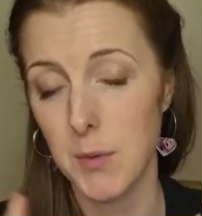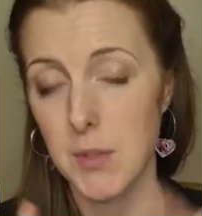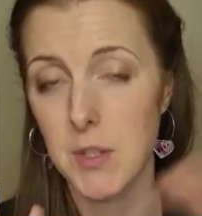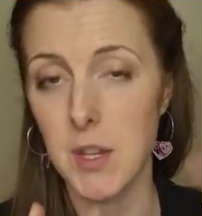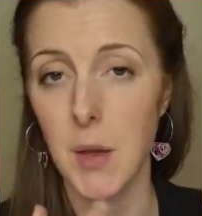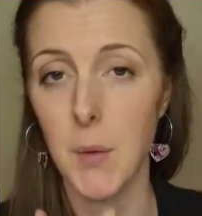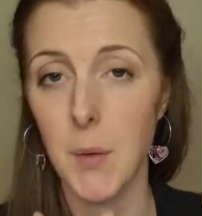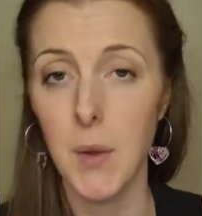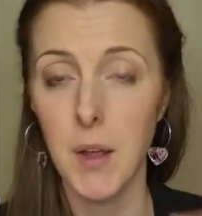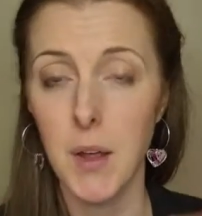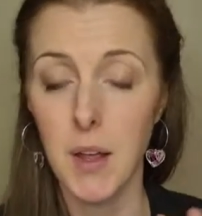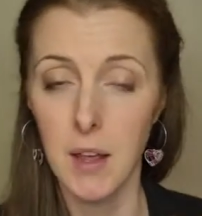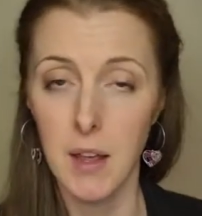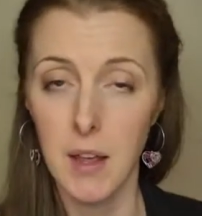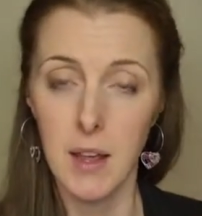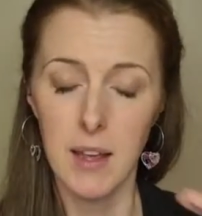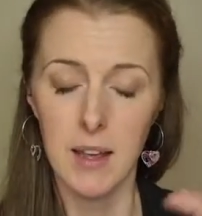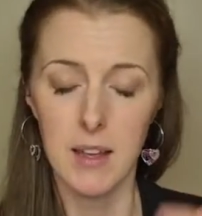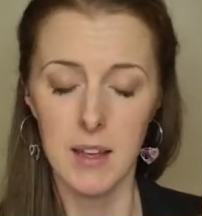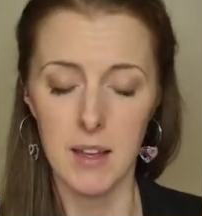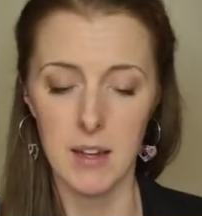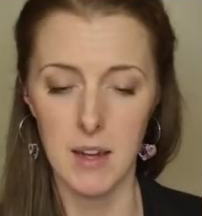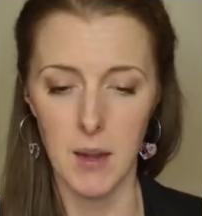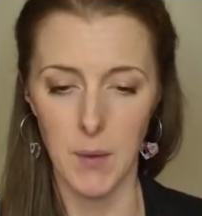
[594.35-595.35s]
So,
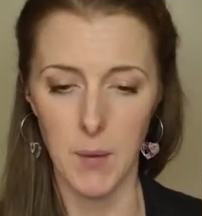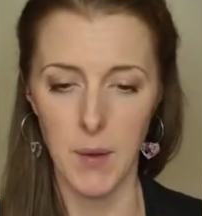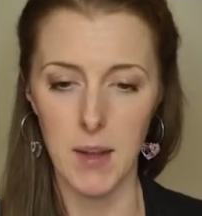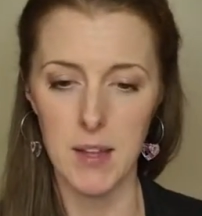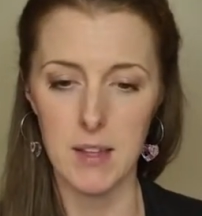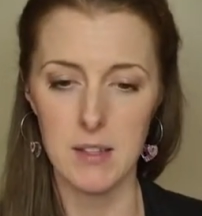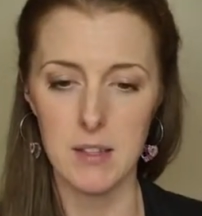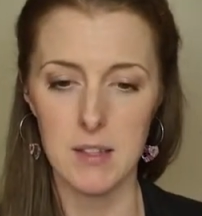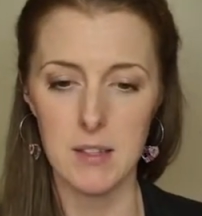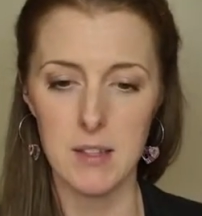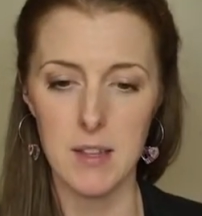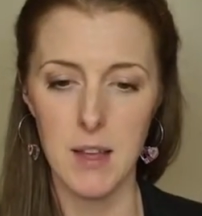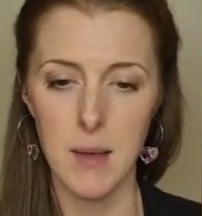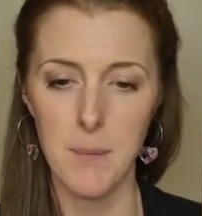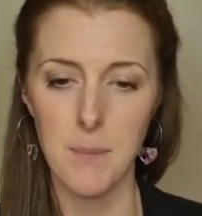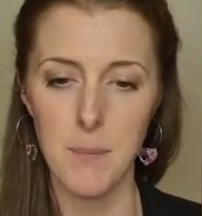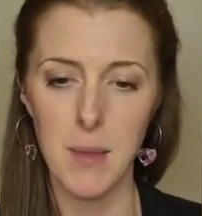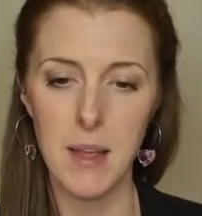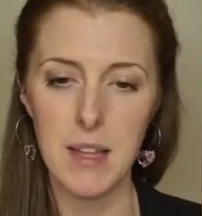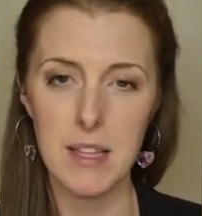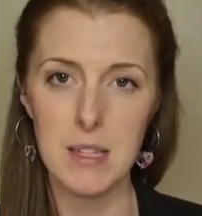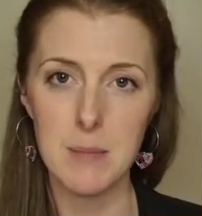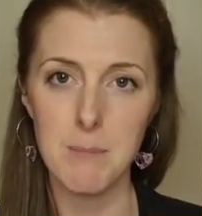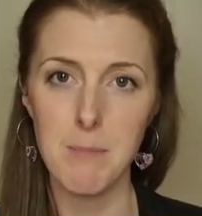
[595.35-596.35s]
you know, it's
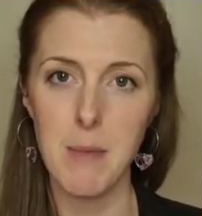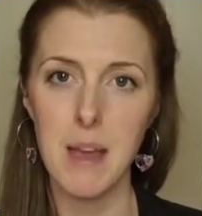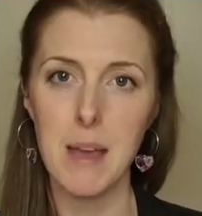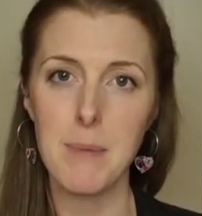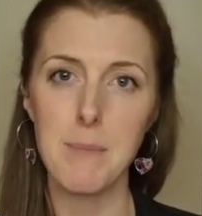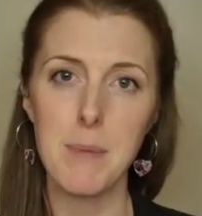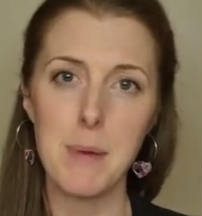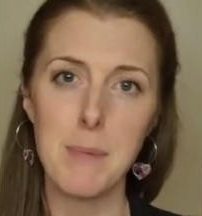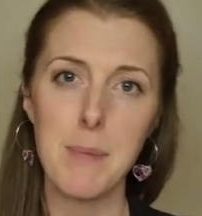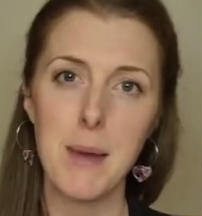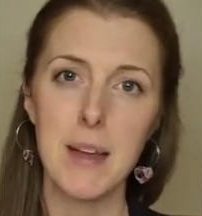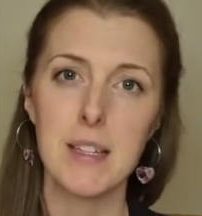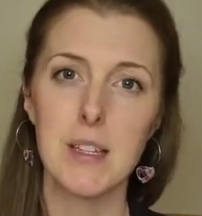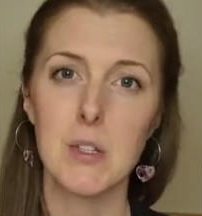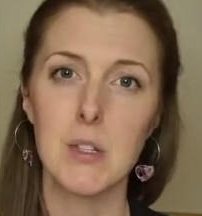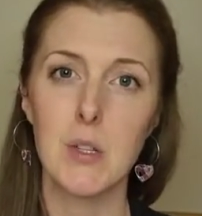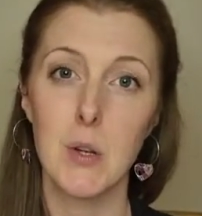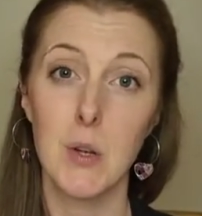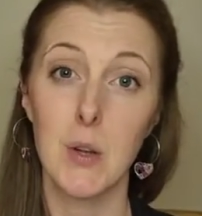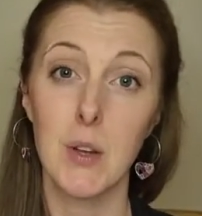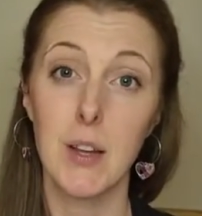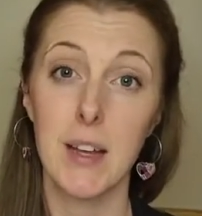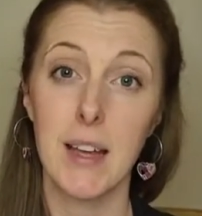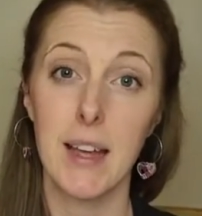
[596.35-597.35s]
maybe better
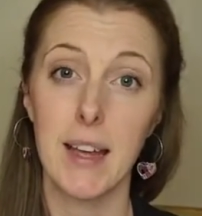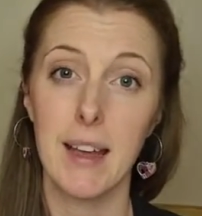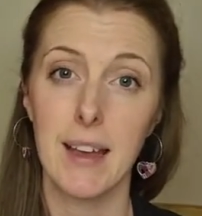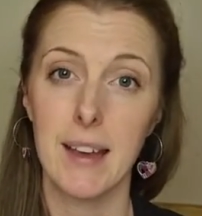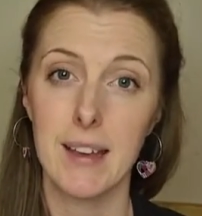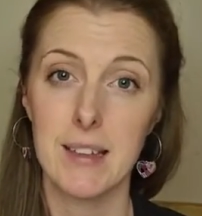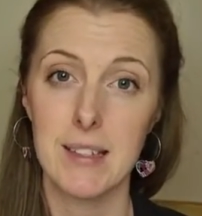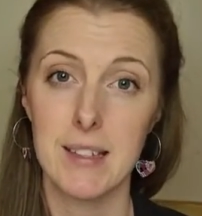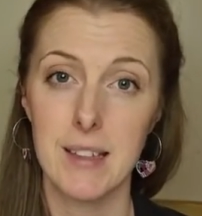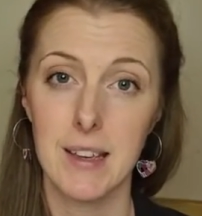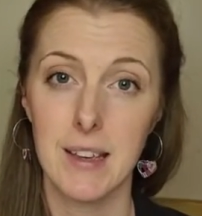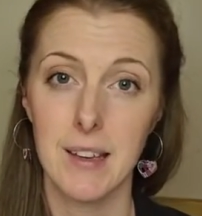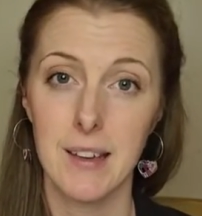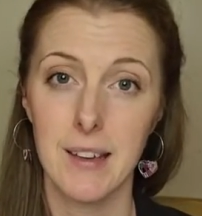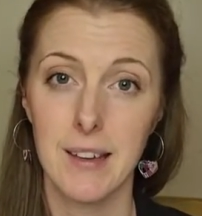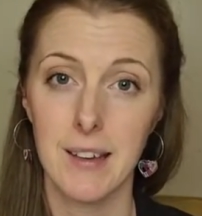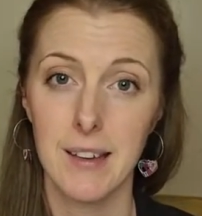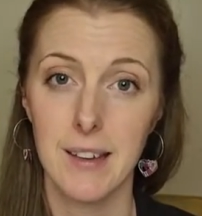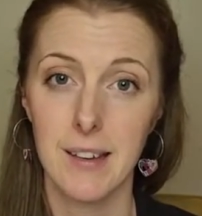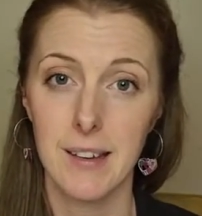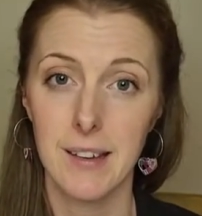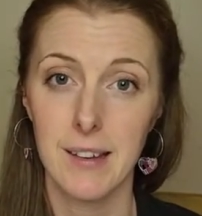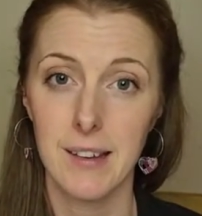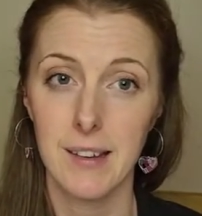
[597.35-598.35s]
to look at it as
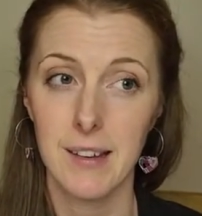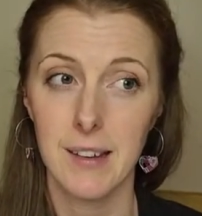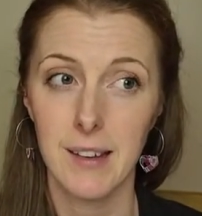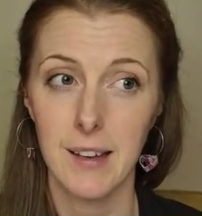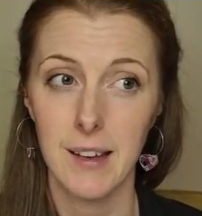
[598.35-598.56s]
a